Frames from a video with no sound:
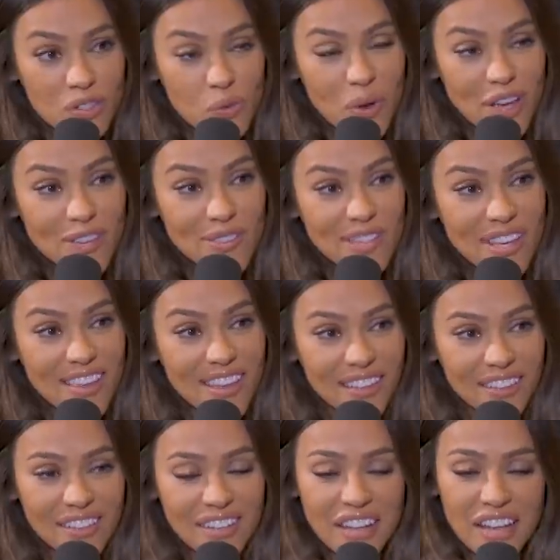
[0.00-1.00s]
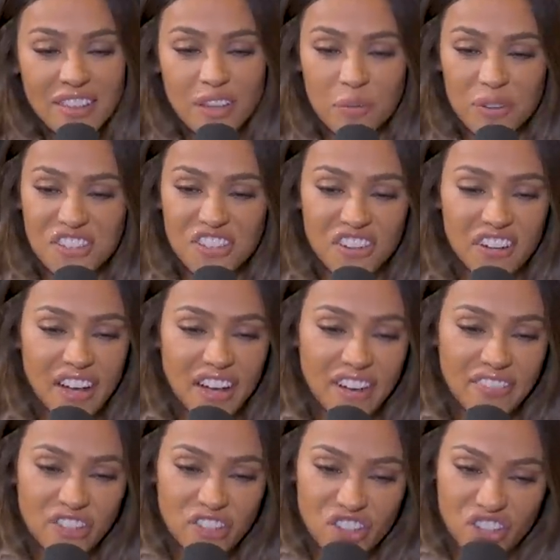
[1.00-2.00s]
the I way you wrong? Say that. Then we started
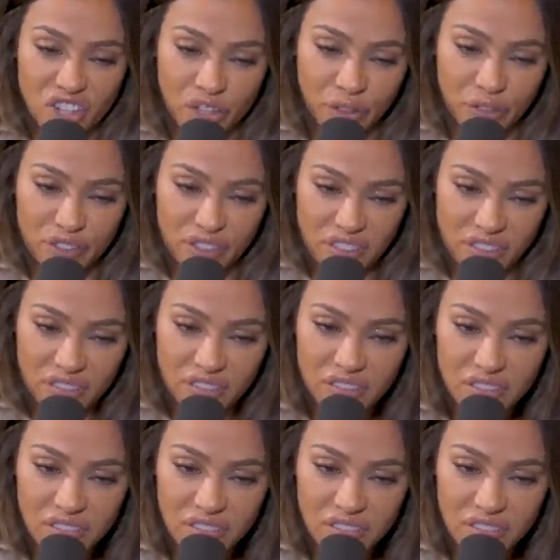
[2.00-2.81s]
having children. You know